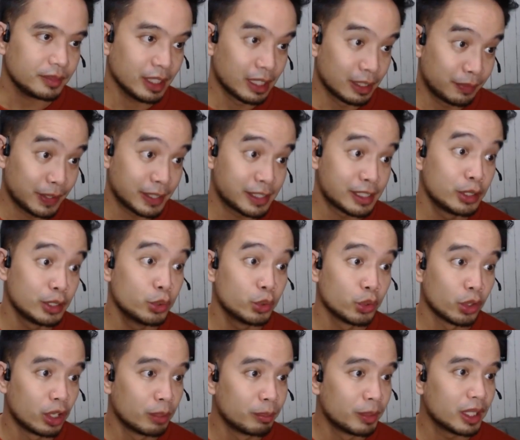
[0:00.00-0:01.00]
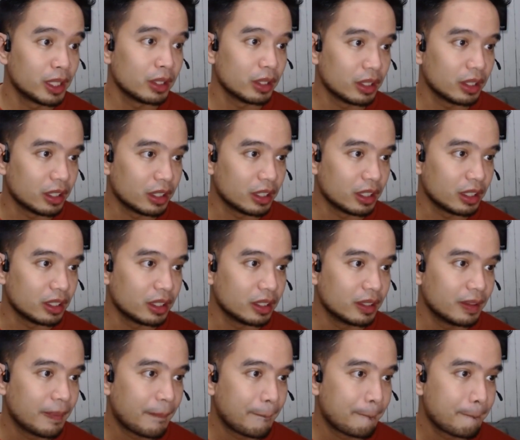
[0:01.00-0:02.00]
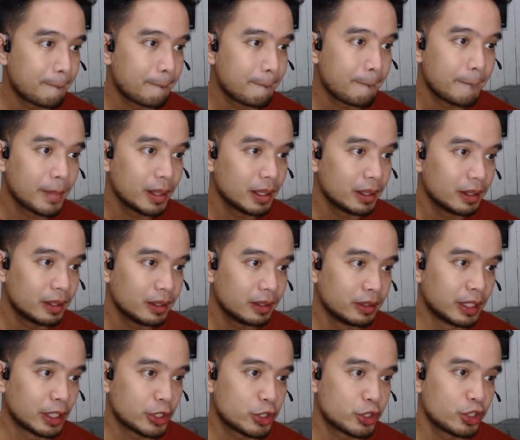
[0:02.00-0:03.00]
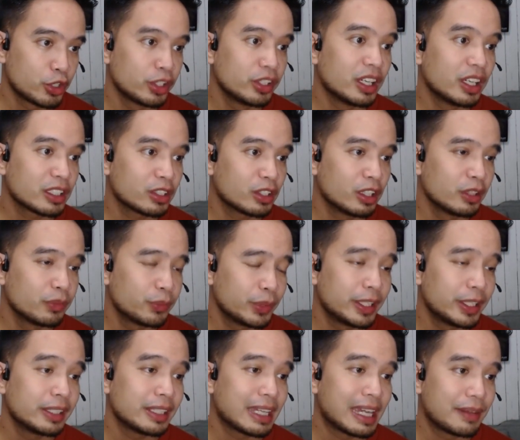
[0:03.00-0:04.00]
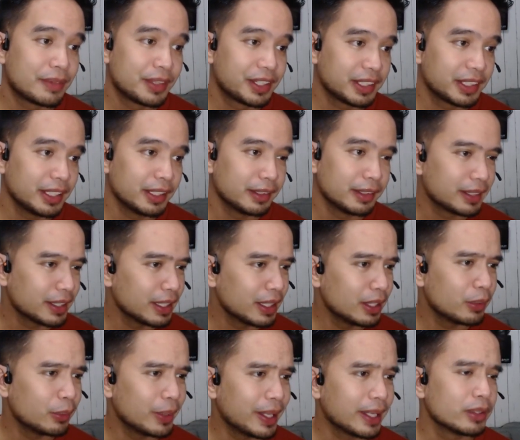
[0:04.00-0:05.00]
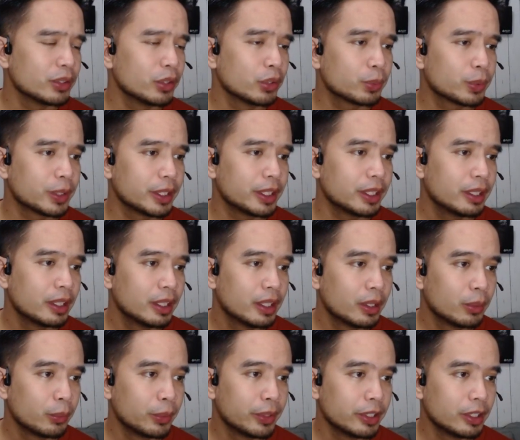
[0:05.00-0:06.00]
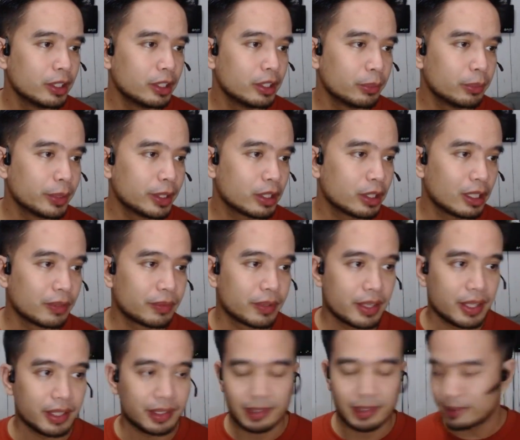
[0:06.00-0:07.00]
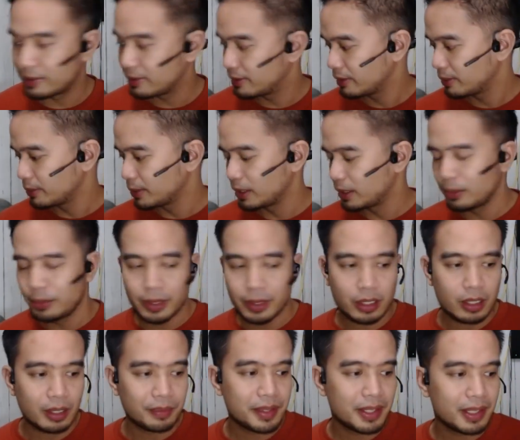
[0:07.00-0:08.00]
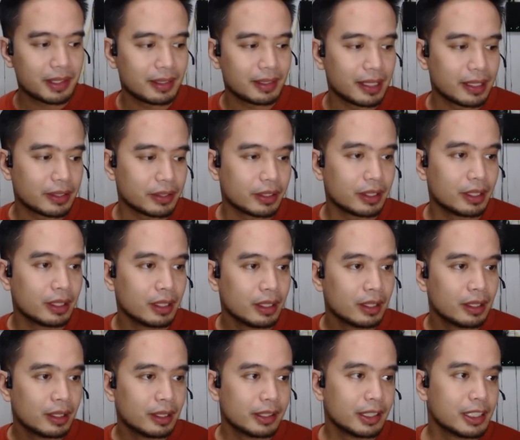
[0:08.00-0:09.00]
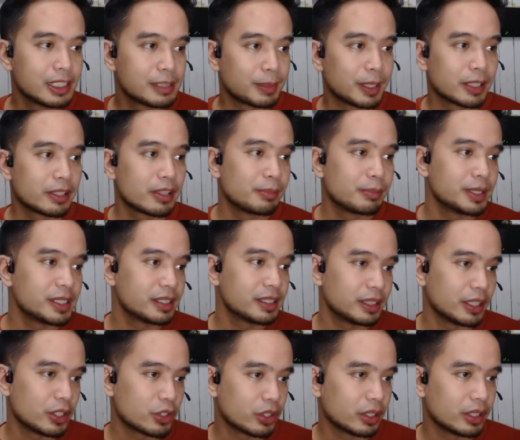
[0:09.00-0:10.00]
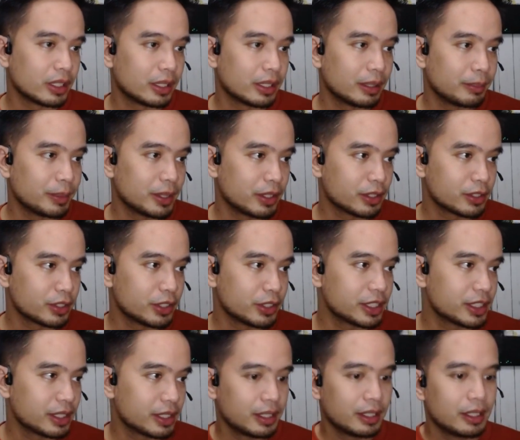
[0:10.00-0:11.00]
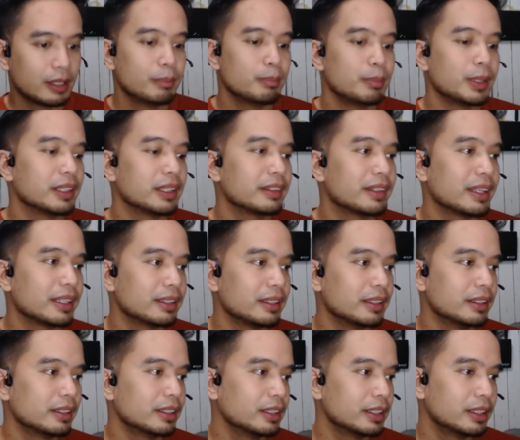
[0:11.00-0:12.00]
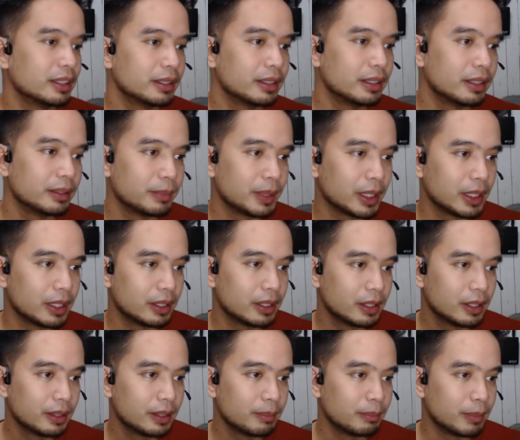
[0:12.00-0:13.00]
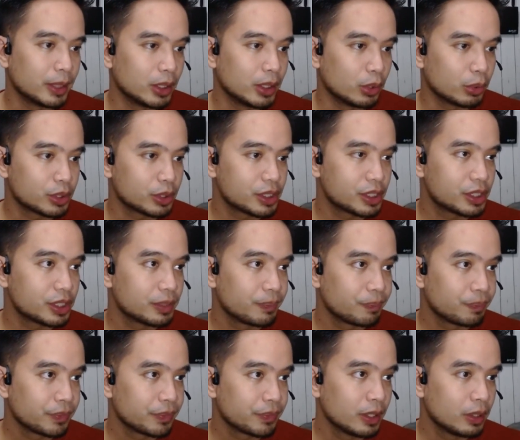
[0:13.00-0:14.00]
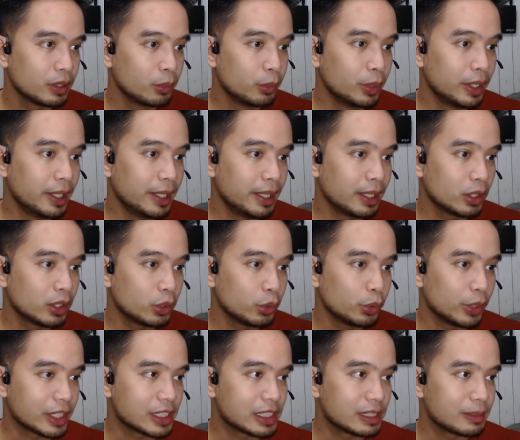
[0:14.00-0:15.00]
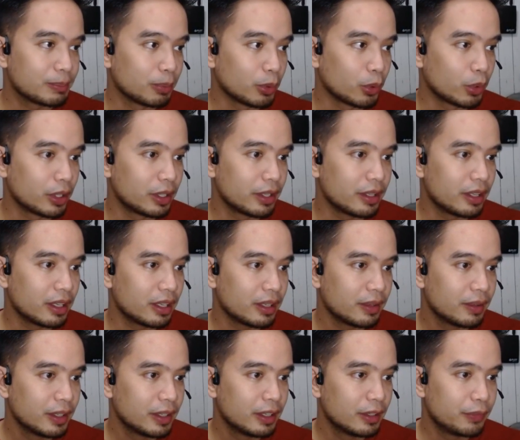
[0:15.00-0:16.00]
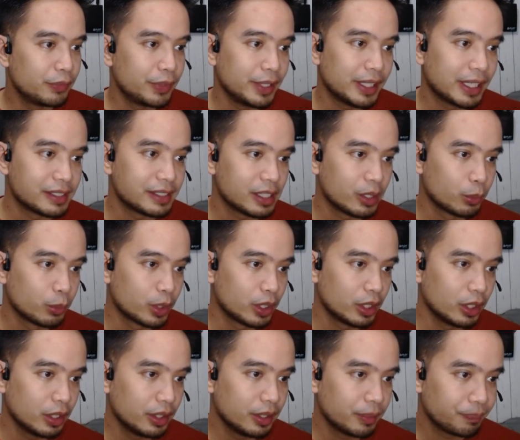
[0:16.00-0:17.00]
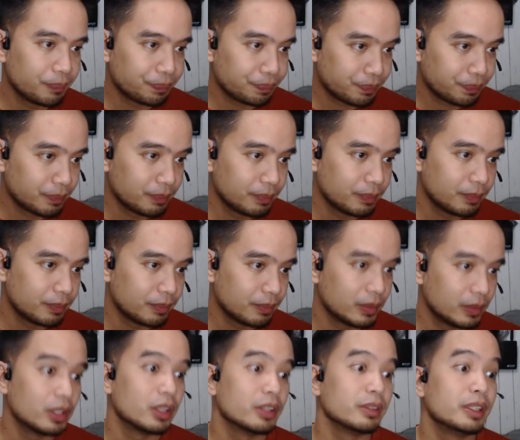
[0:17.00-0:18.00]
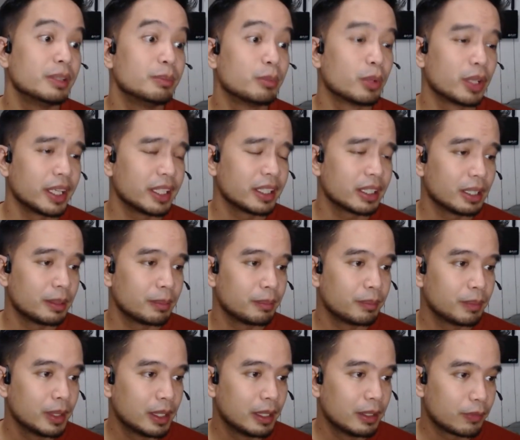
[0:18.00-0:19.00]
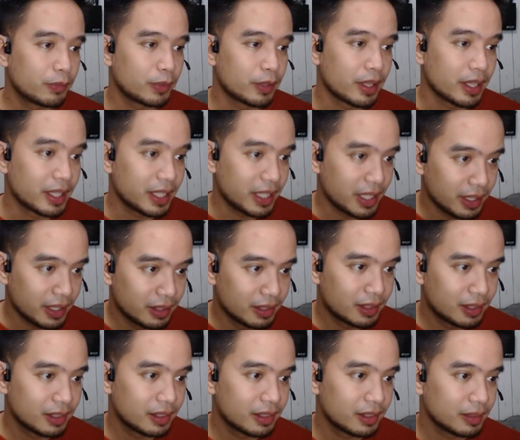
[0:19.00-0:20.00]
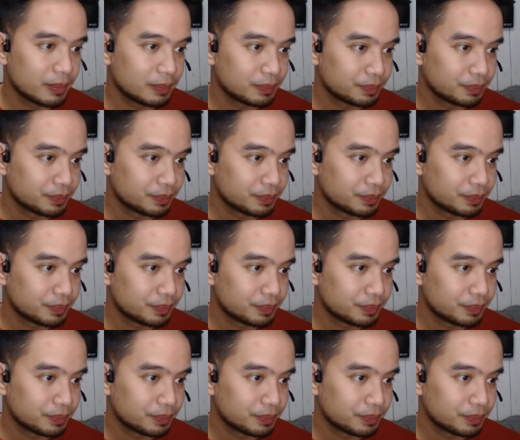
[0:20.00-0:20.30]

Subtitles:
It fits the new normal. Not sure, not confident. I have the skills. Sige, Weng, don't worry. We'll cover this. We'll cover this later. This is part of the presentation. Let me also just paste that here in my notes. Willing to explore the freelancing world. Need more income for the kids.